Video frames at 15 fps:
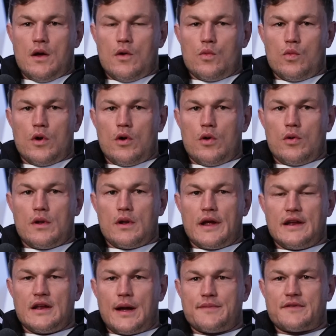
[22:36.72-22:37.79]
Well,
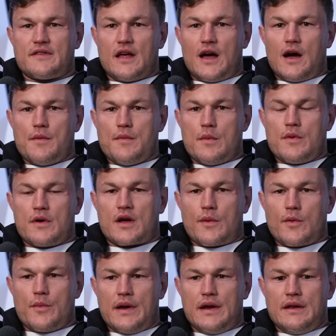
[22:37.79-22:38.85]
leading up to that, I remember a couple
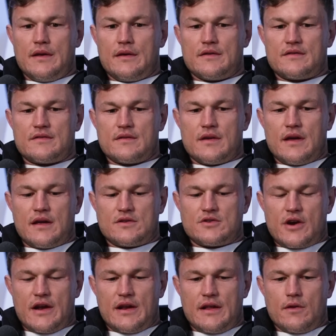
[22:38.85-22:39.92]
of meetings at
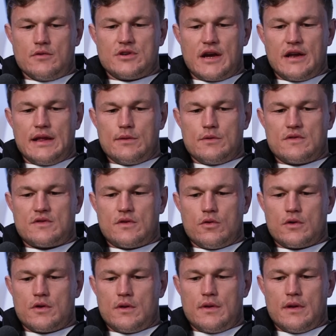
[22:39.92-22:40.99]
training, and JD was
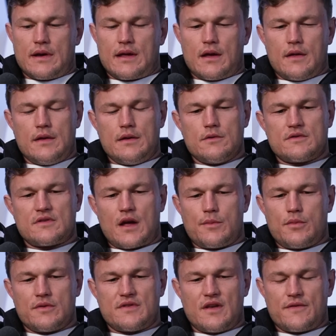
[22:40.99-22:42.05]
talking. Like, I think it was a
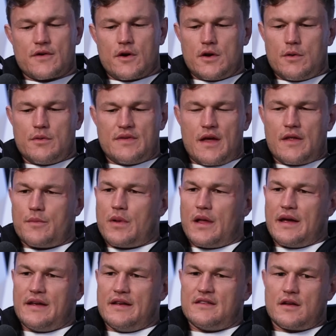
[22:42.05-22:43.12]
couple of stuff going on with other
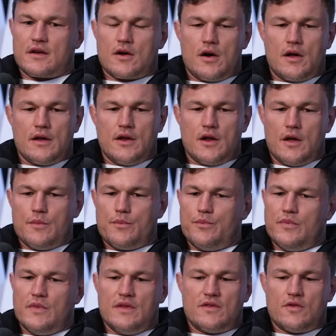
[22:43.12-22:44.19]
players, like
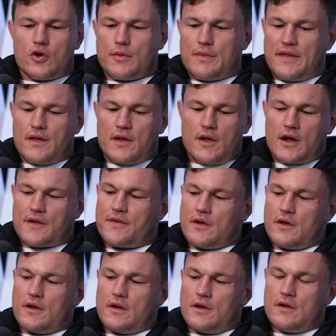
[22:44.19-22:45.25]
talking about
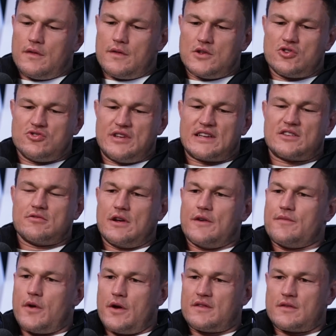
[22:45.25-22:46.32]
the trajectory of
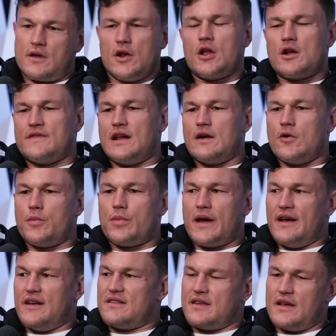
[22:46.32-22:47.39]
a lot of NRL
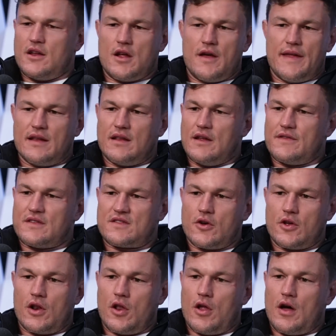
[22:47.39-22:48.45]
players. Like, they live a
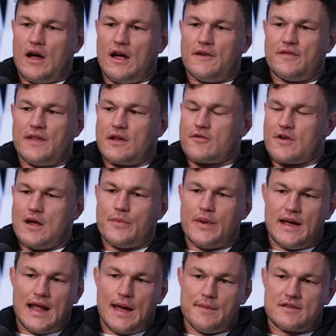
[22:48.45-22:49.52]
certain life, they create
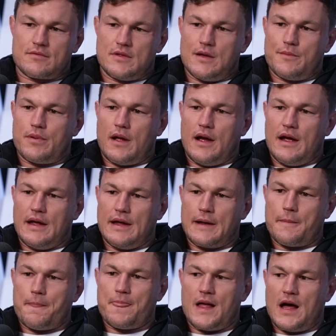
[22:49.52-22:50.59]
bad habits when they're playing.
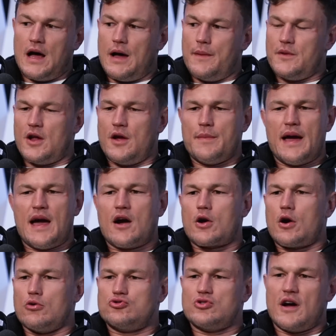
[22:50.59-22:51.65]
About
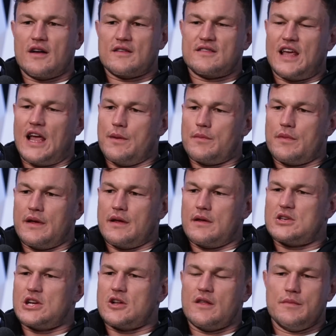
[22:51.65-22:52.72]
alcohol, drugs, gambling,
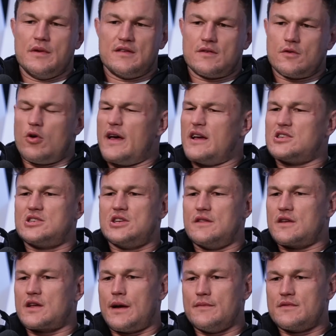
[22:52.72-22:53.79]
cheating on the miss, all that shit
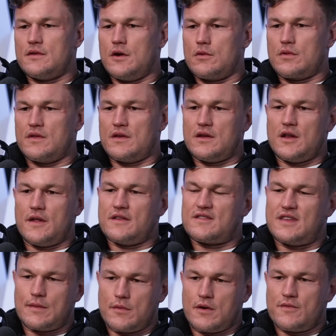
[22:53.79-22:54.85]
that comes along with the
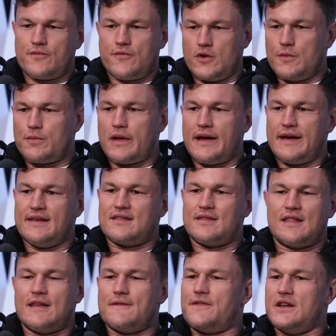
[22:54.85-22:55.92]
stigma of footy players. And
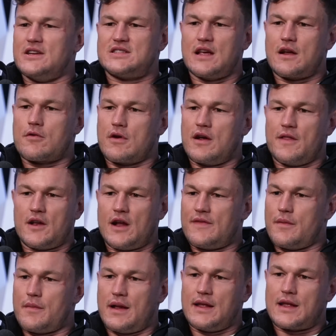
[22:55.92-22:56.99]
then they finish their career, they don't have the
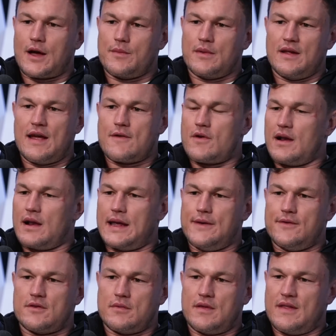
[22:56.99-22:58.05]
money coming in, everyone
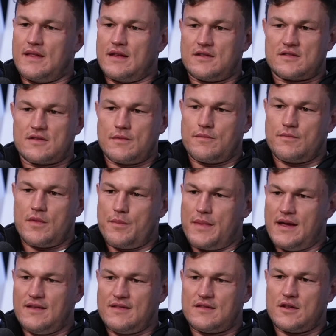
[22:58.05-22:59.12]
leaves them, and then they're just a
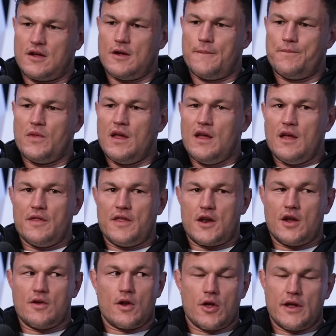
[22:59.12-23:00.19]
mess. They
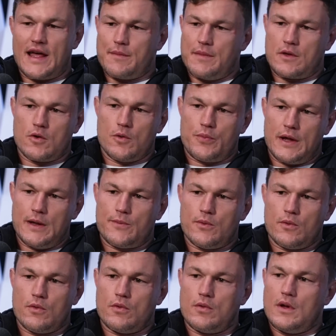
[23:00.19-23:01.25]
don't learn how to be good
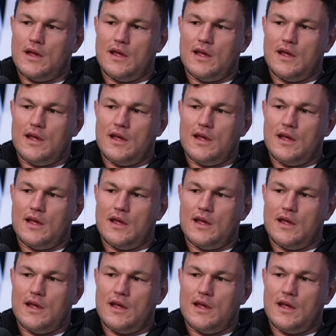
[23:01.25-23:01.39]
people.